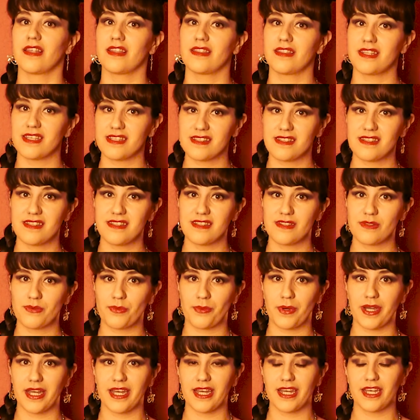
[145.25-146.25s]
This is
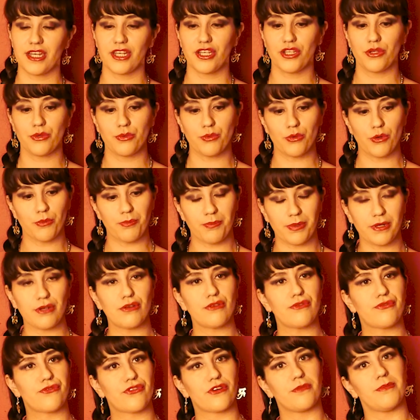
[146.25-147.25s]
where you will
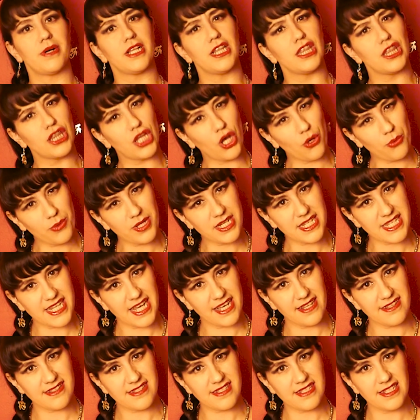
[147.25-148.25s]
build from a low
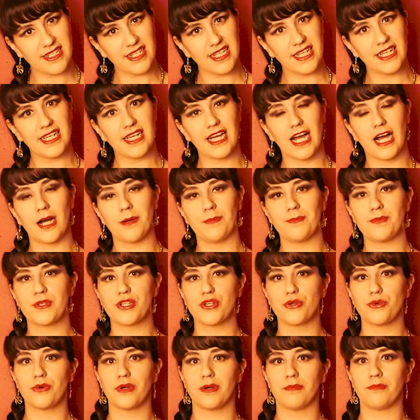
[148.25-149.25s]
intensity up
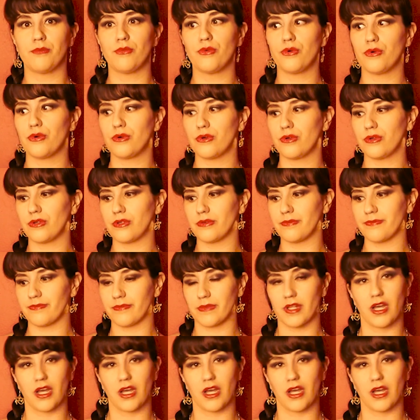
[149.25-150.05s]
to a more